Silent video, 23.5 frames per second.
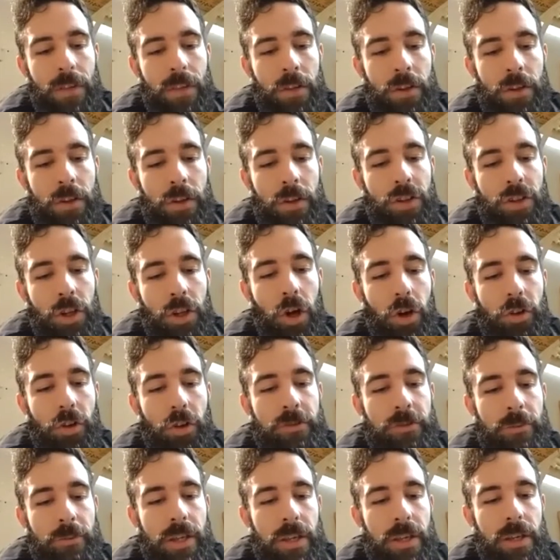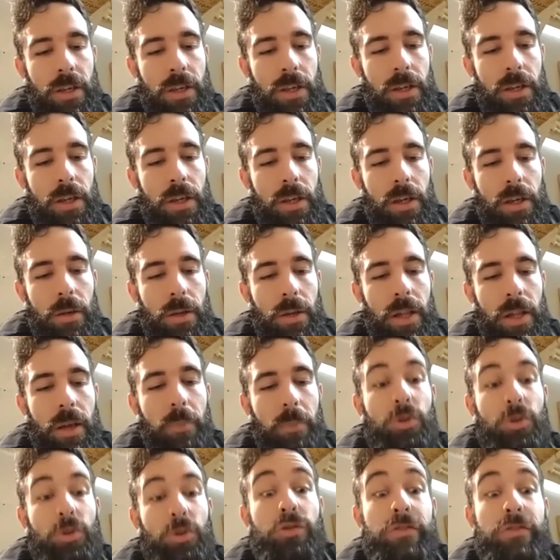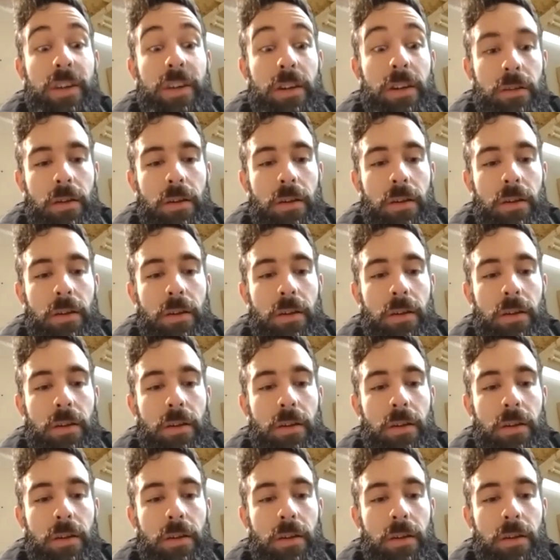there's a lot to be like proven